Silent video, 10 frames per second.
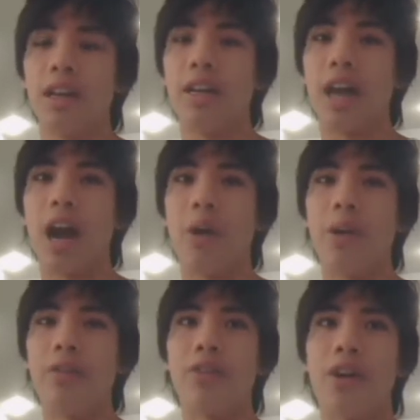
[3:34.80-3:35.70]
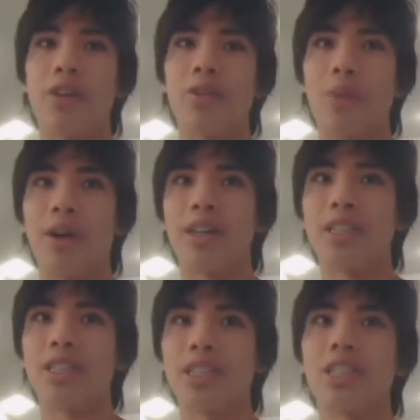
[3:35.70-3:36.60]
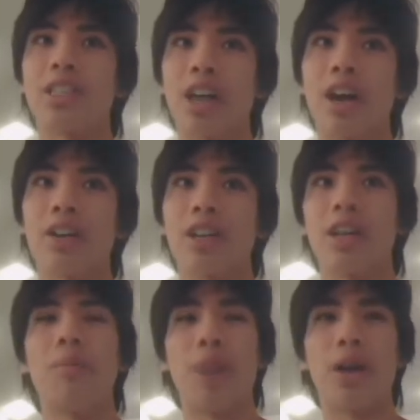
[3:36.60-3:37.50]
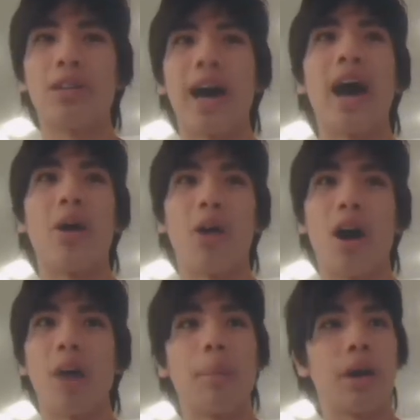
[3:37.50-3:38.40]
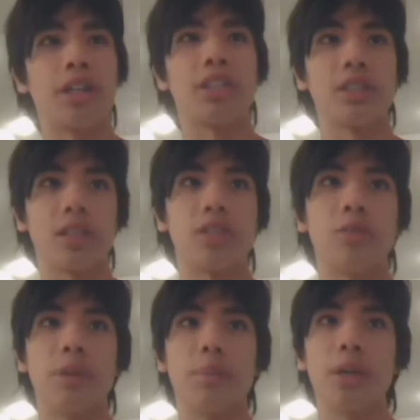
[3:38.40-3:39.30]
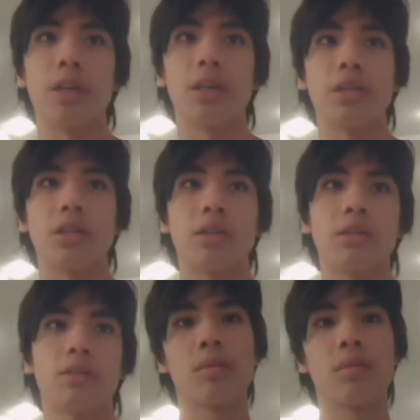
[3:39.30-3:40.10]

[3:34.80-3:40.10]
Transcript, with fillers: in how a father punishes his child compared to how God punishes us human beings.